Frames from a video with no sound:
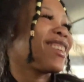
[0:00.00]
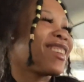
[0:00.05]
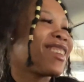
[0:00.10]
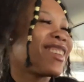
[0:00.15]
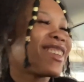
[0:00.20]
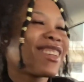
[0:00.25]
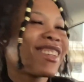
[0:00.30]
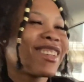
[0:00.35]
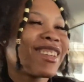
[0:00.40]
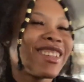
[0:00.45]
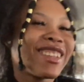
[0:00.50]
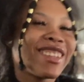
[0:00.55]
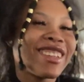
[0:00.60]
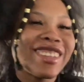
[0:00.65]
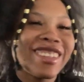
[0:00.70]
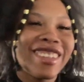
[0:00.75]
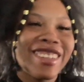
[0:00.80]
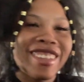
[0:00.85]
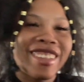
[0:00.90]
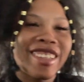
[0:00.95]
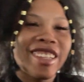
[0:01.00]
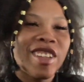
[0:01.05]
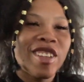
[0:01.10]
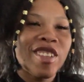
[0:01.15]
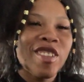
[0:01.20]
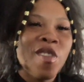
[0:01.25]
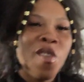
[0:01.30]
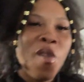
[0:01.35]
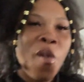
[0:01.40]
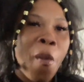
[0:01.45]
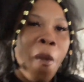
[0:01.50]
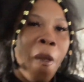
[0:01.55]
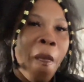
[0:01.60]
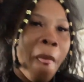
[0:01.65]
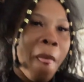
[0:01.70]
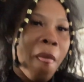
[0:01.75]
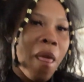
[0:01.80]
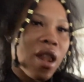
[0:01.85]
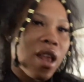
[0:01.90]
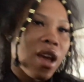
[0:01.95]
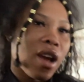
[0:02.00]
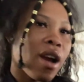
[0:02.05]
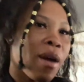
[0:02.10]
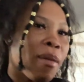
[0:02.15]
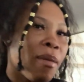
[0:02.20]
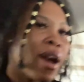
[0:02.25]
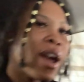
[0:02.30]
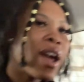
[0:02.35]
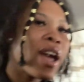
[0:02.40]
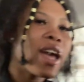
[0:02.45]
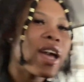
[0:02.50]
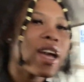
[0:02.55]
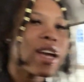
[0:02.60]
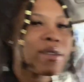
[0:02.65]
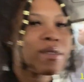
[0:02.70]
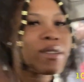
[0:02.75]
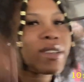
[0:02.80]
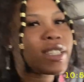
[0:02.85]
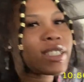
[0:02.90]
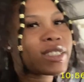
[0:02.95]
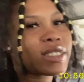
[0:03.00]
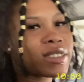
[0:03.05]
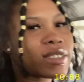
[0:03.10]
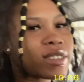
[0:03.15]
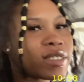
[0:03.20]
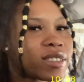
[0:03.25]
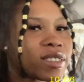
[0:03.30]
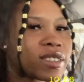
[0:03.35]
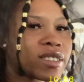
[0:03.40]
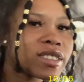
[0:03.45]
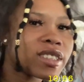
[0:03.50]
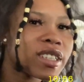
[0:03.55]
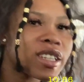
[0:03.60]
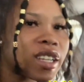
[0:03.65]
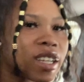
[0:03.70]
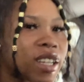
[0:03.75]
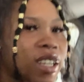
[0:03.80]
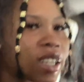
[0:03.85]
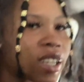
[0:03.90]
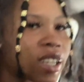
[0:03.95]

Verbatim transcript: We gotta be ready now. Look at my hair, man. So we're going now